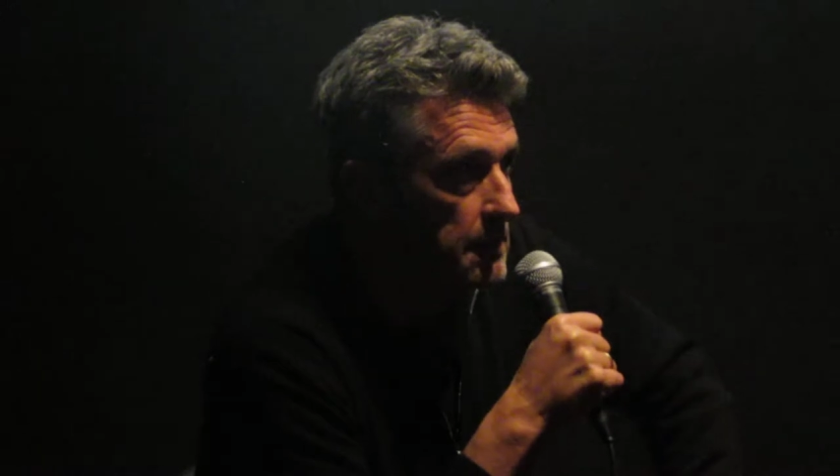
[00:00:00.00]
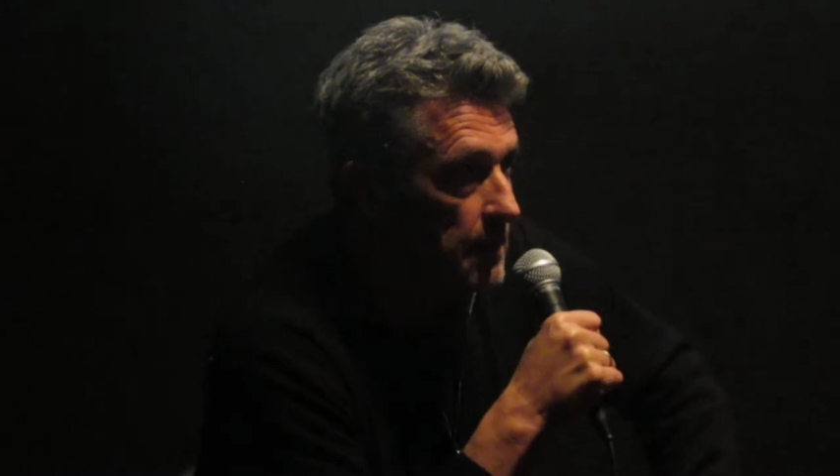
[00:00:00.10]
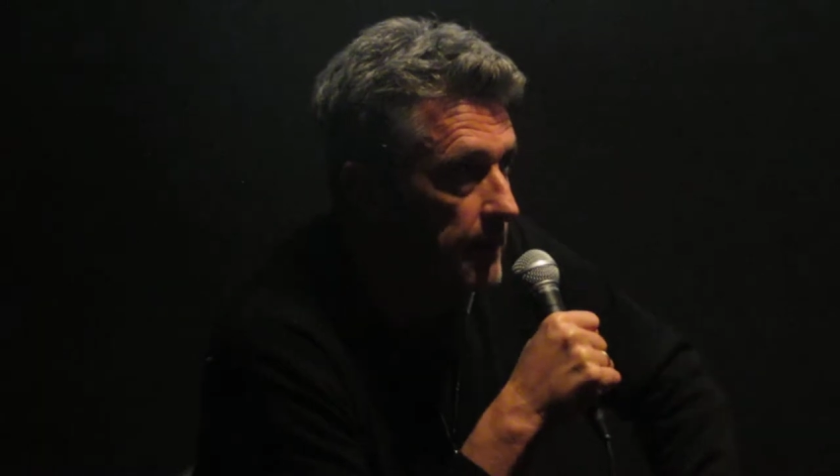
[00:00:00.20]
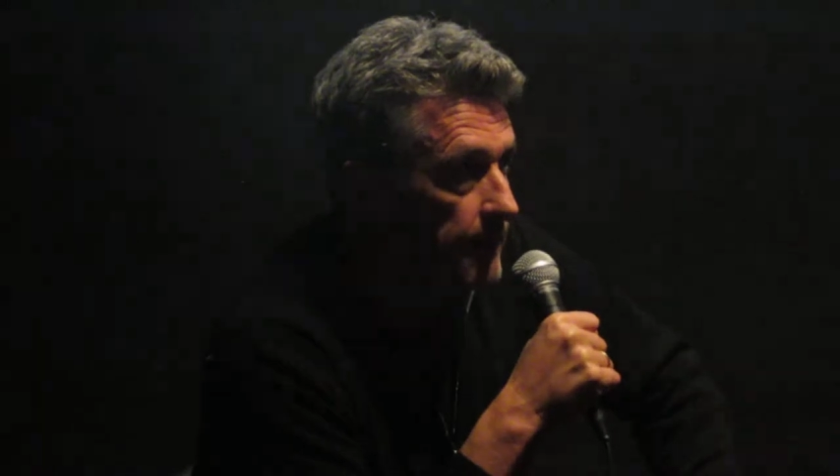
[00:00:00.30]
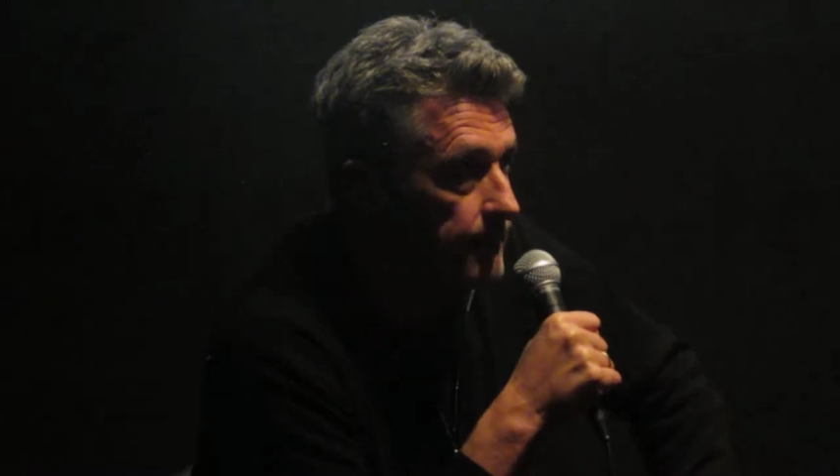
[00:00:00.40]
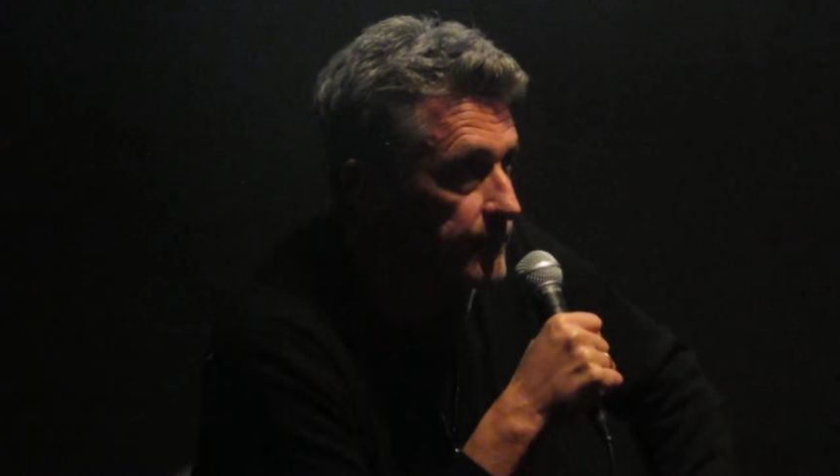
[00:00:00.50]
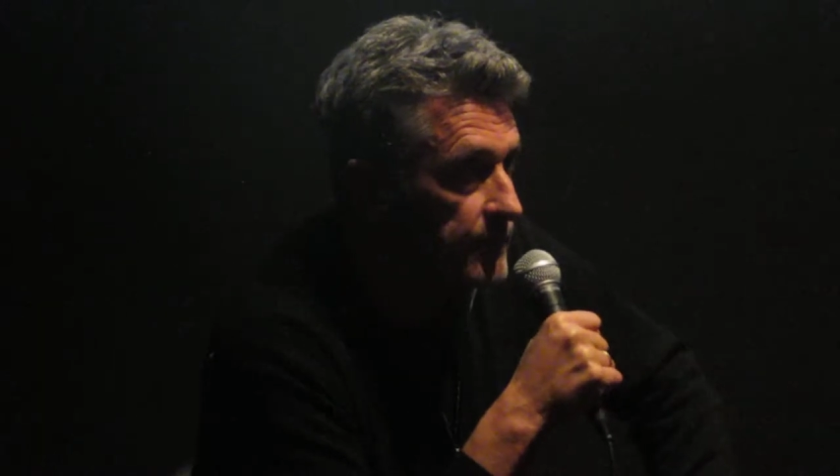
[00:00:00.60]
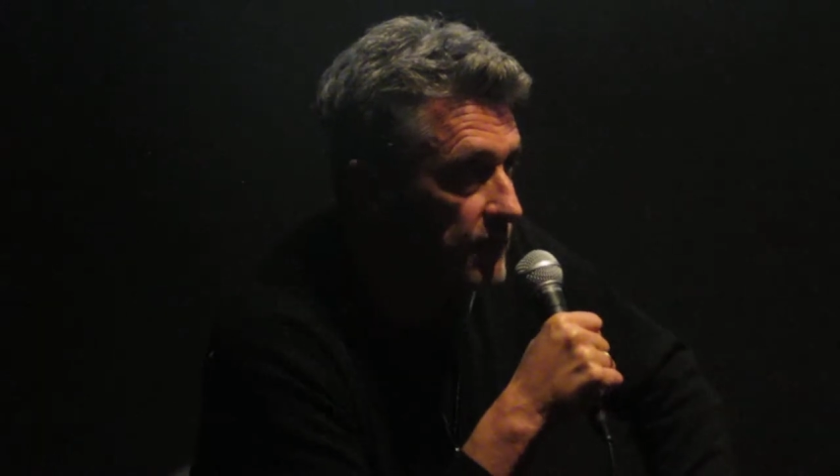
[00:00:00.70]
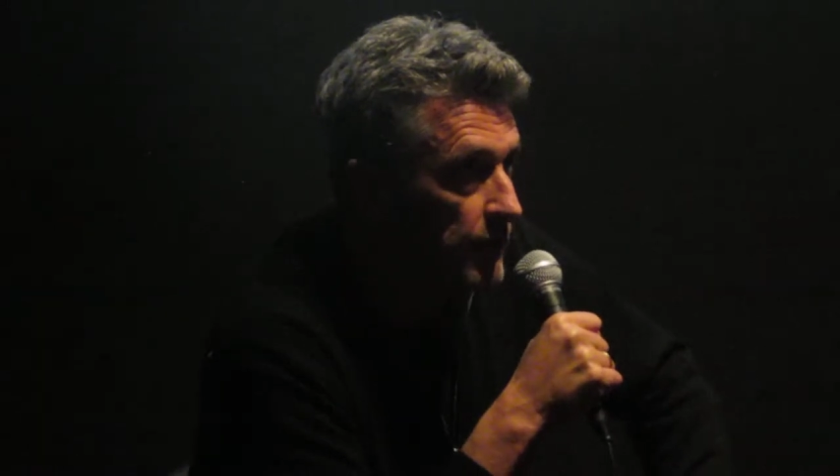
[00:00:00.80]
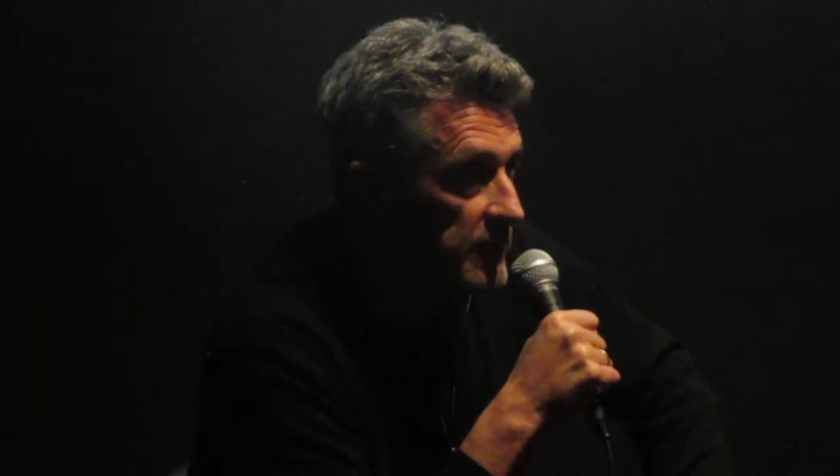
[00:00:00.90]
um,
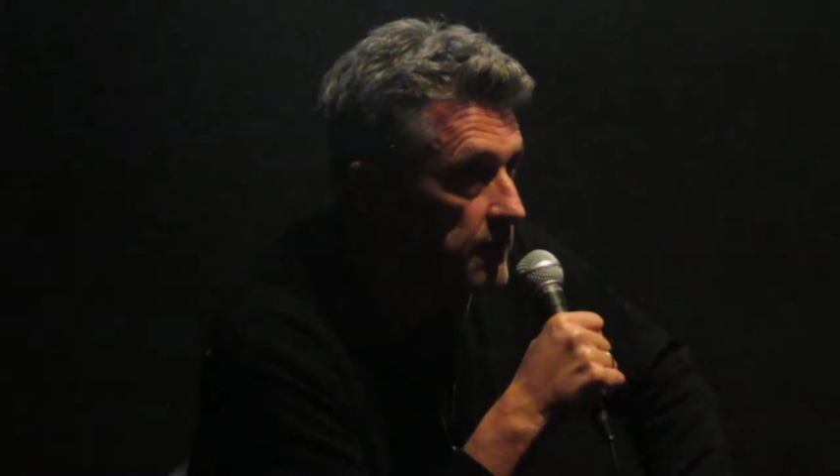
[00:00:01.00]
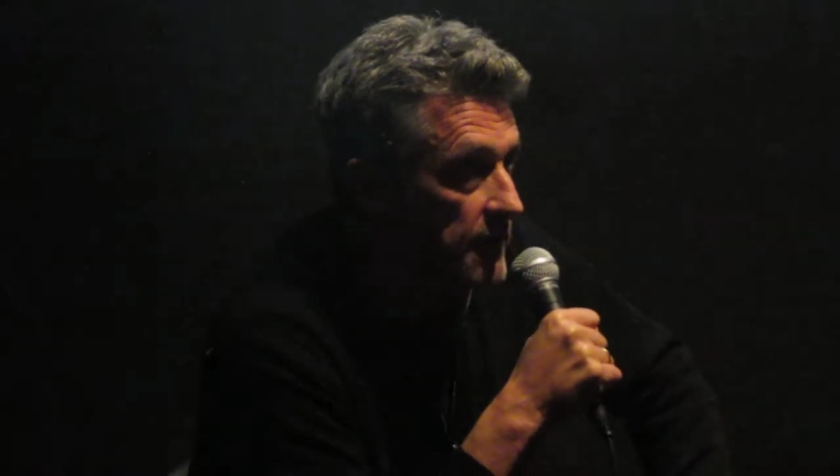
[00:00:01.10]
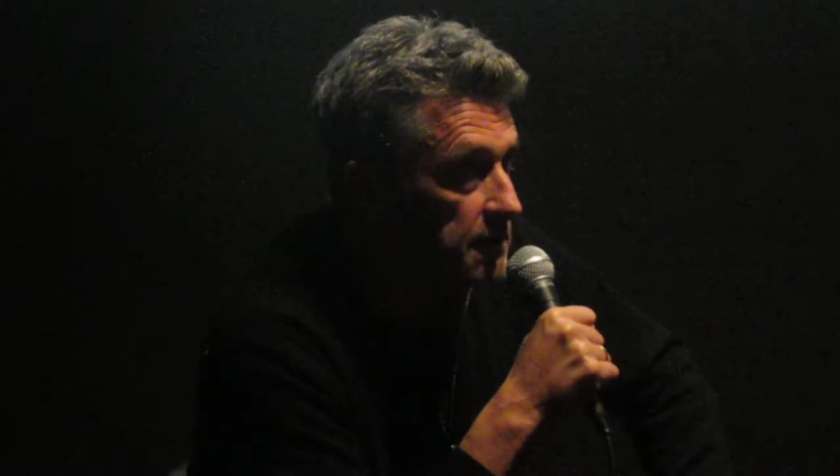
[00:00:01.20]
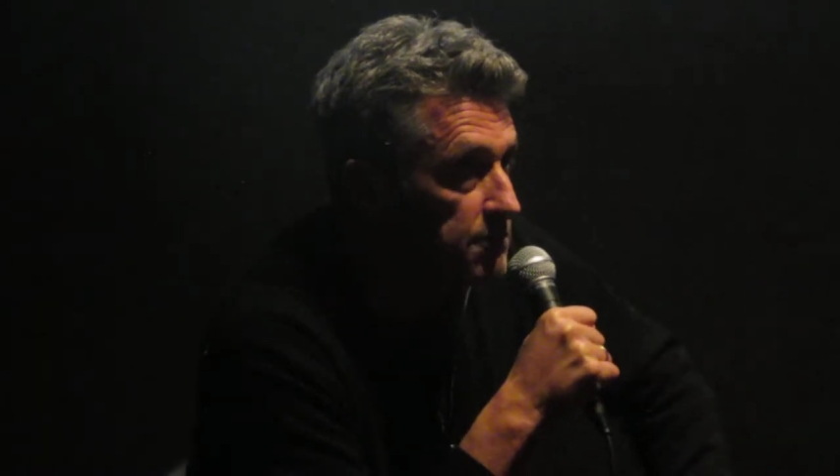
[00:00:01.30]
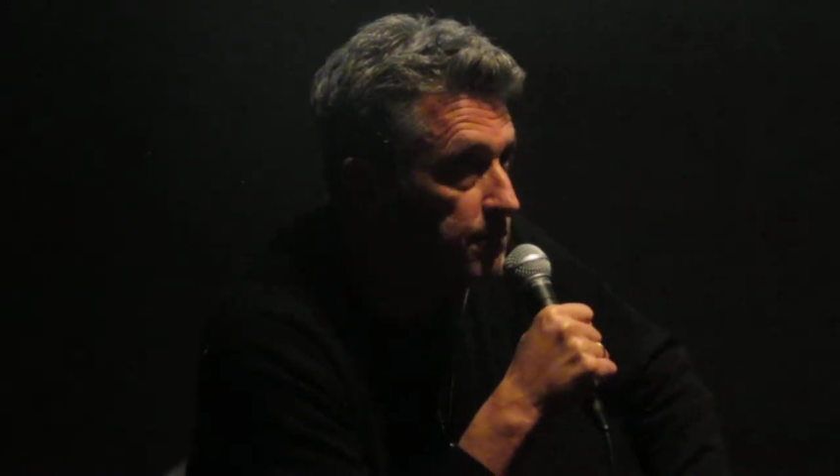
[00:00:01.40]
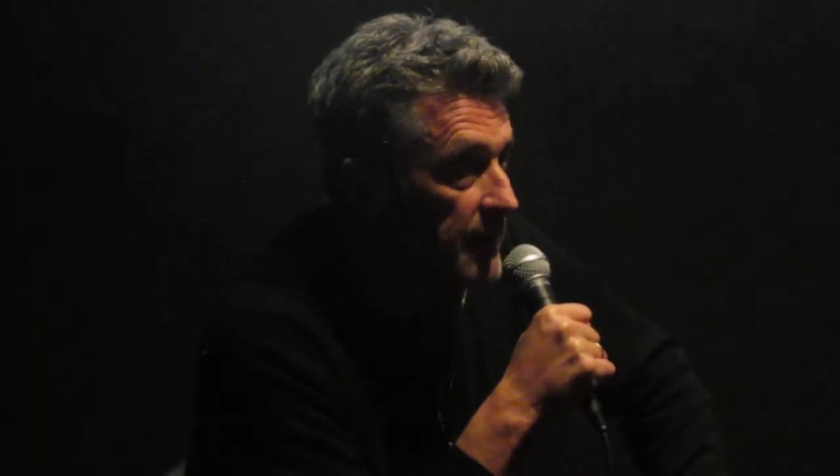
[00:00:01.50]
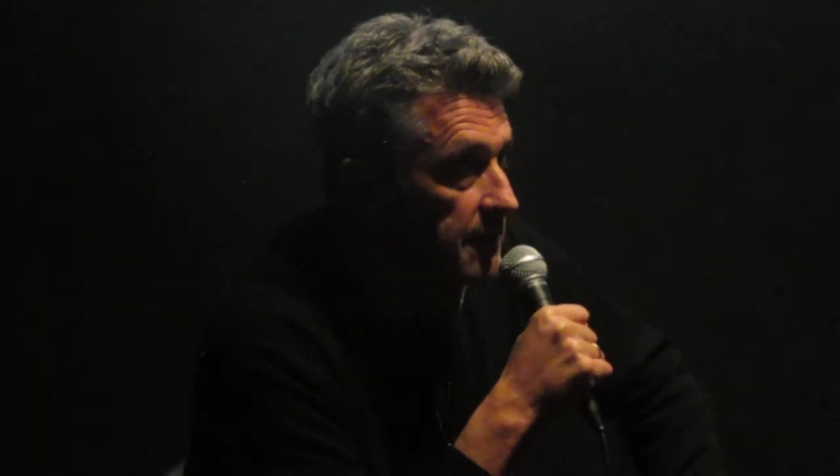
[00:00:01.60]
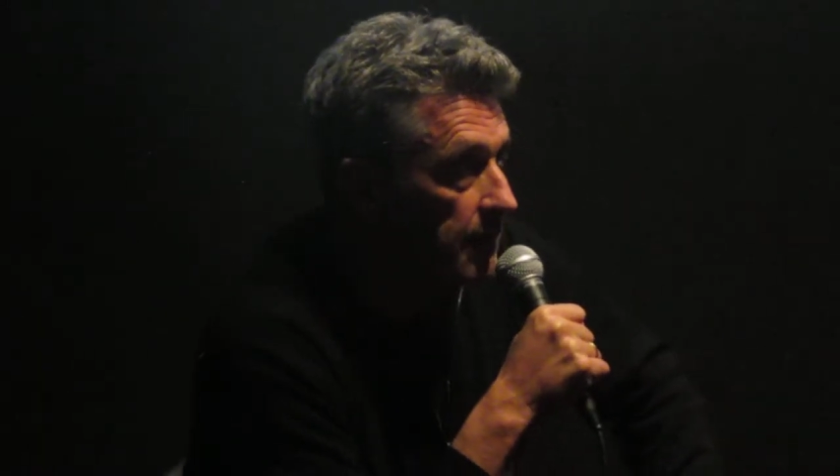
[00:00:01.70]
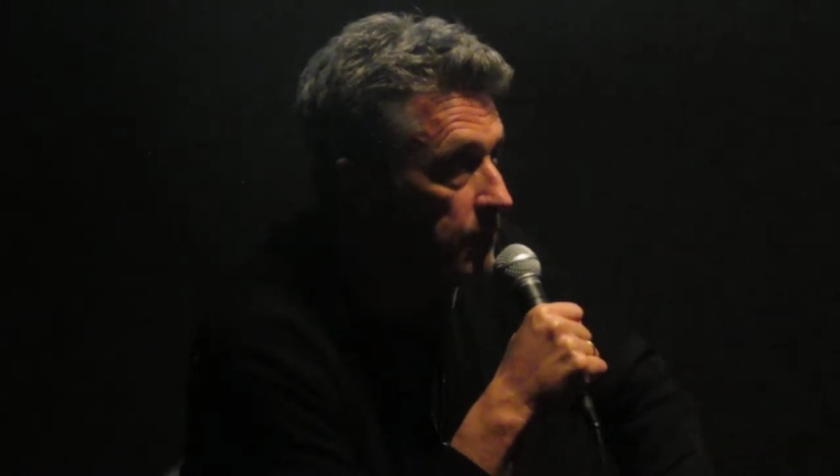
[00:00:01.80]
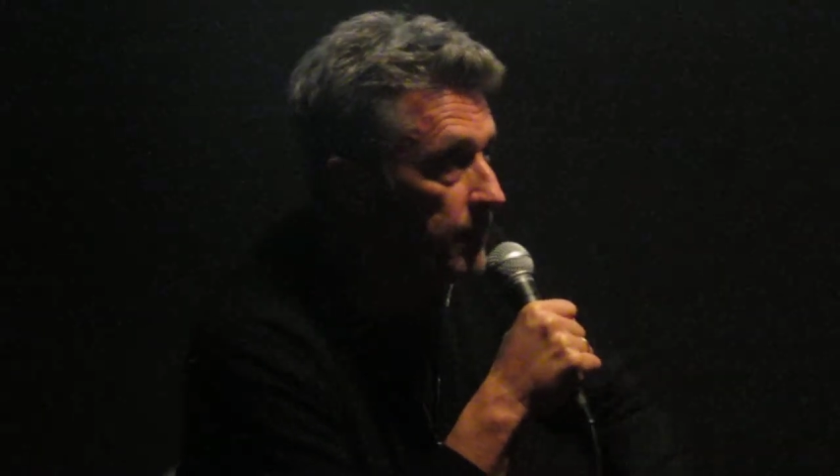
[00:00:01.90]
resonant, but
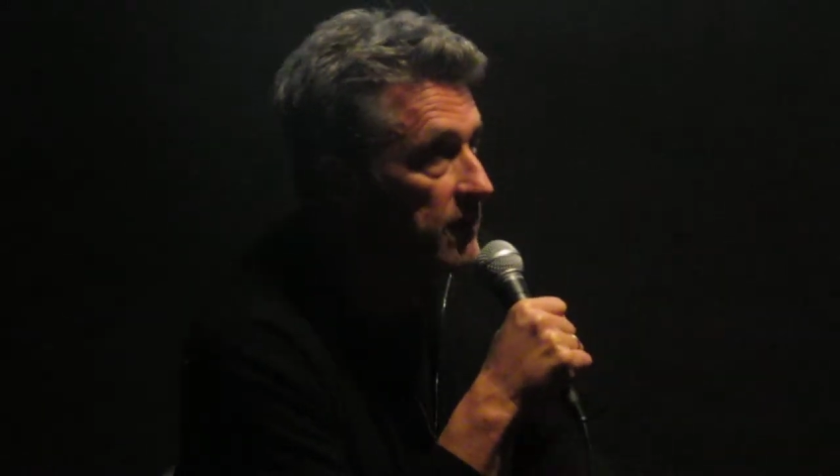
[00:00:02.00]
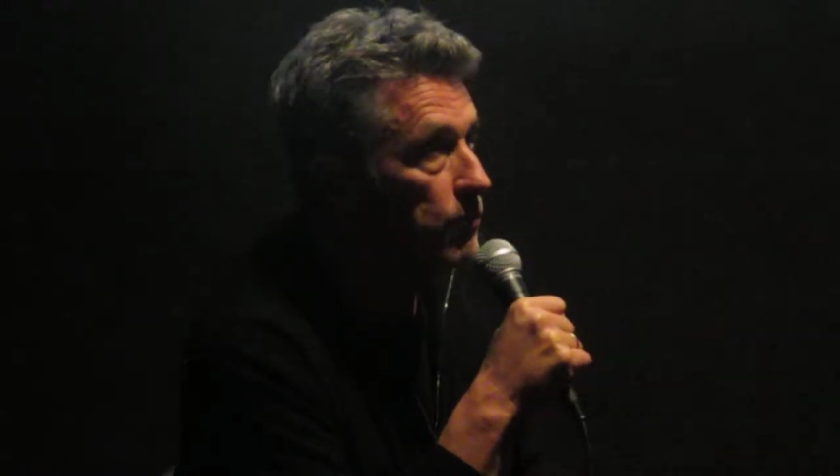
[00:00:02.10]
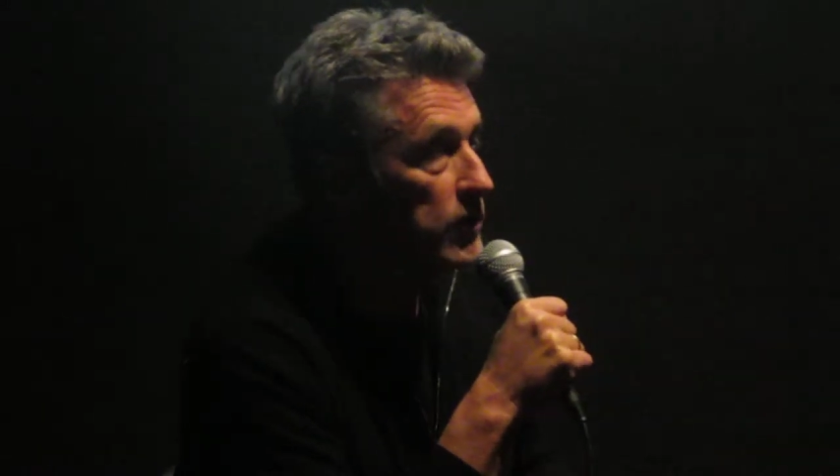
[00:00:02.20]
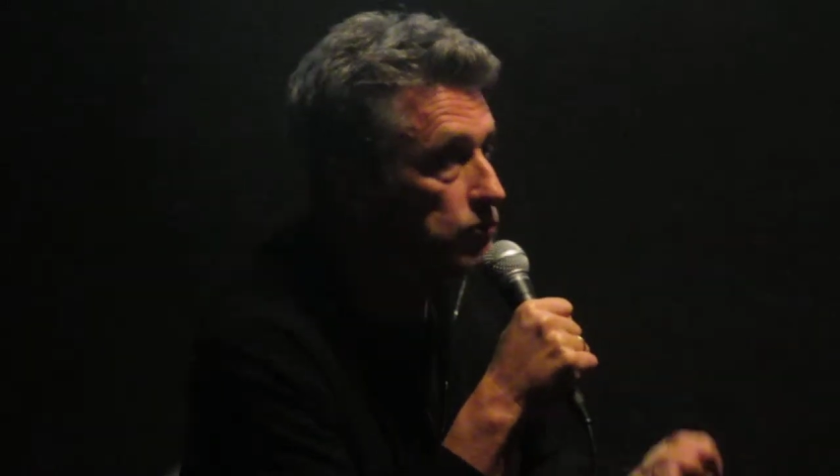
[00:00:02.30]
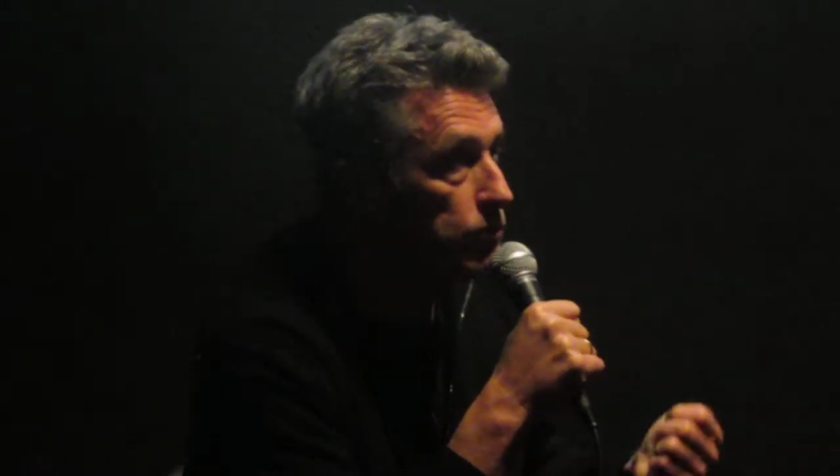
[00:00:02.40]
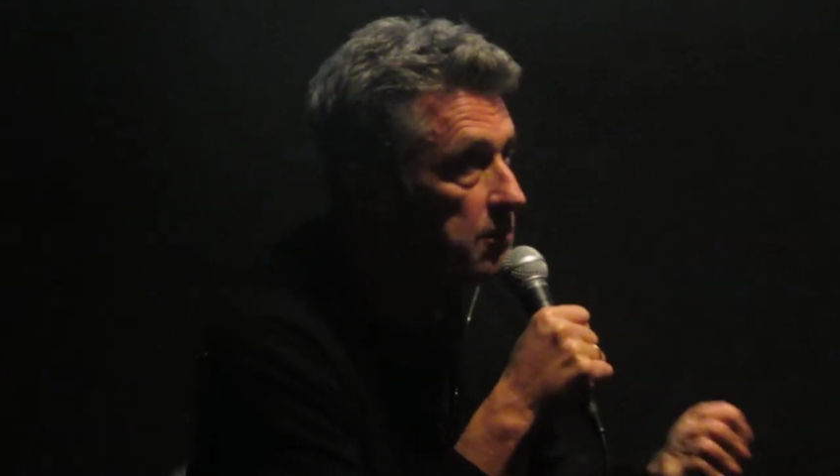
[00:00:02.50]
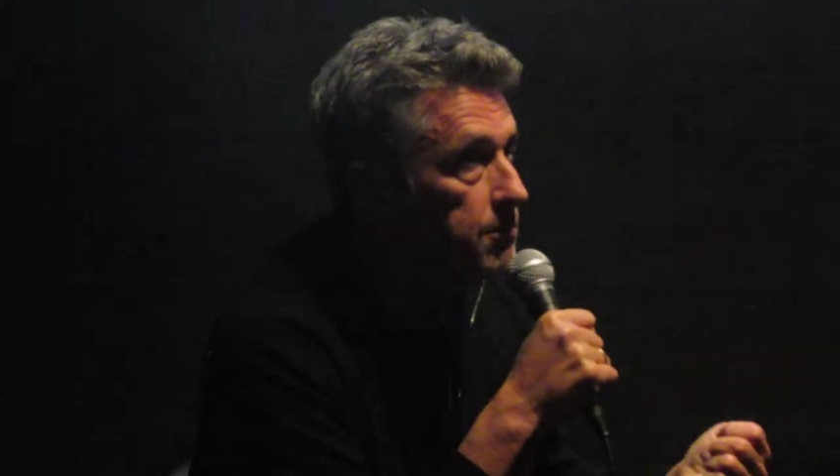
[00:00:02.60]
but which would